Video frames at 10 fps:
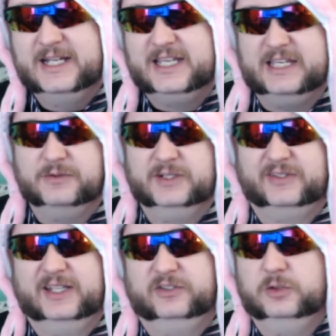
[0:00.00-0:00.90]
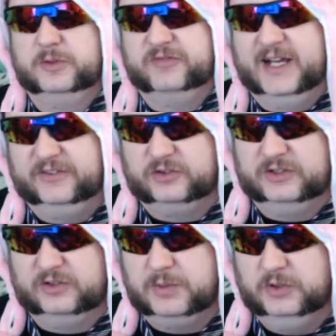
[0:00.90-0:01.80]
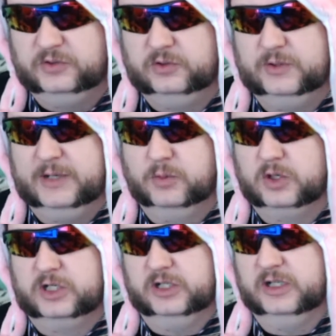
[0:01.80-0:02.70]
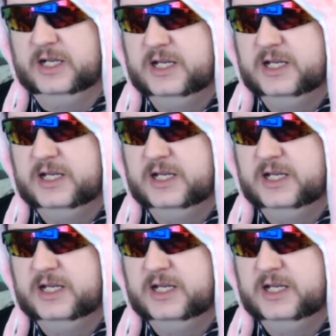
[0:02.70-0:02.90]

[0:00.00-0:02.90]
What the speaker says: He was a supervisor as opposed to a worker.